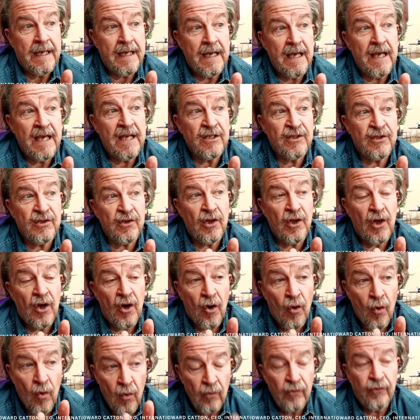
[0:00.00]
is
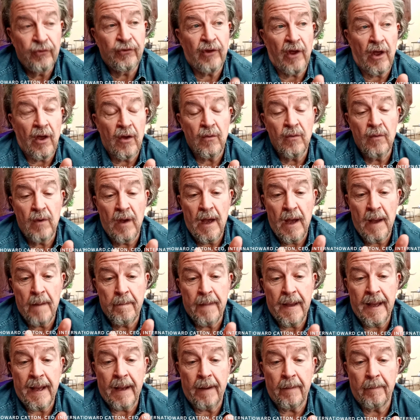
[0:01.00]
also
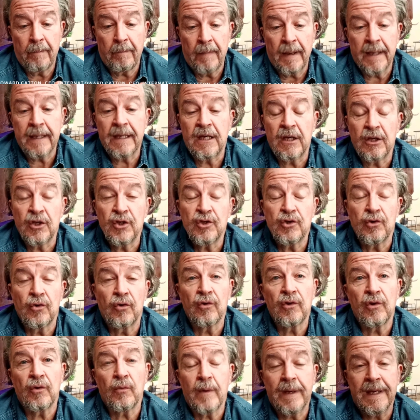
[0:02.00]
about making
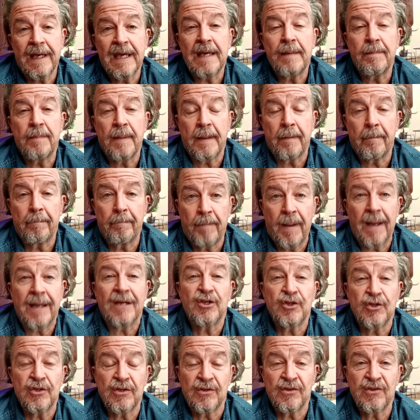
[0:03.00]
sure that we're keeping
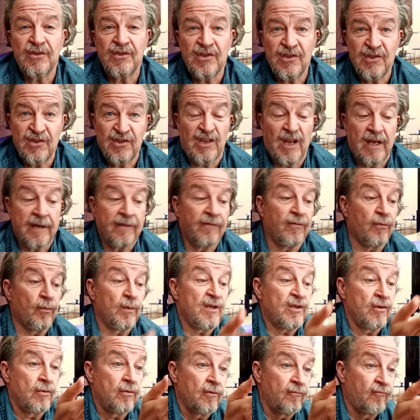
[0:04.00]
patients safe. We
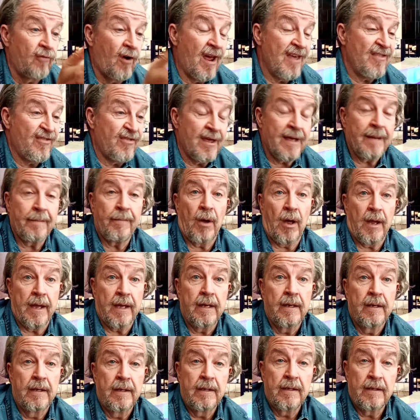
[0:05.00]
do the right thing by
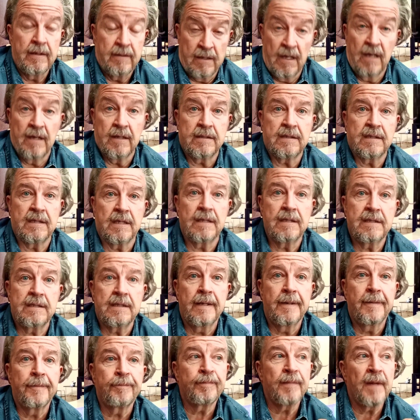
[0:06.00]
nurses,
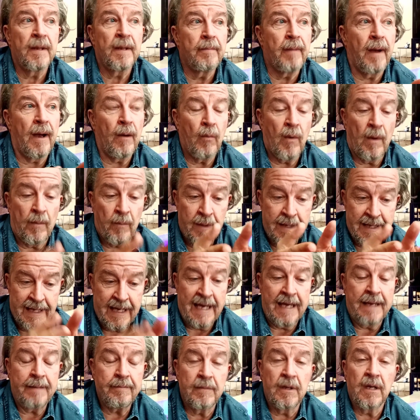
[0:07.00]
but when we
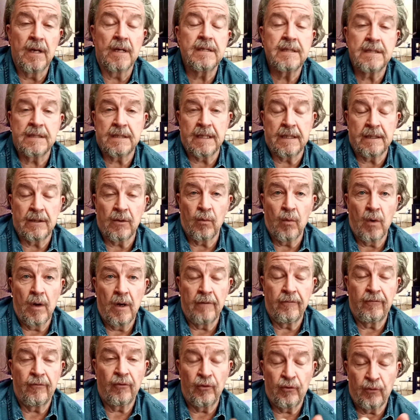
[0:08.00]
keep nurses in the
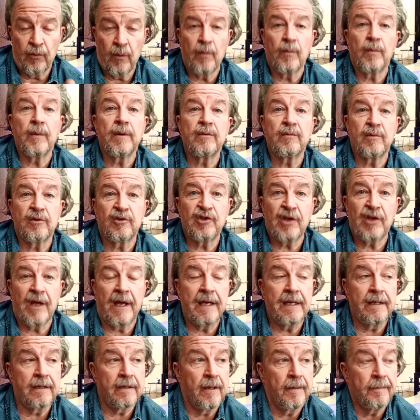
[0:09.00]
workforce, when we
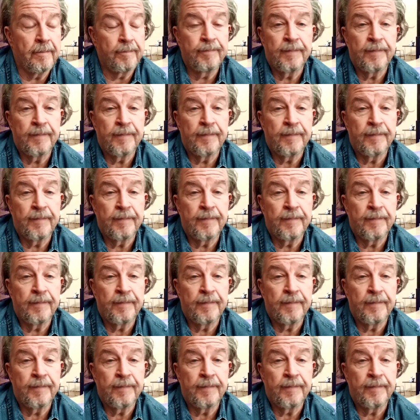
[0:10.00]
retain them,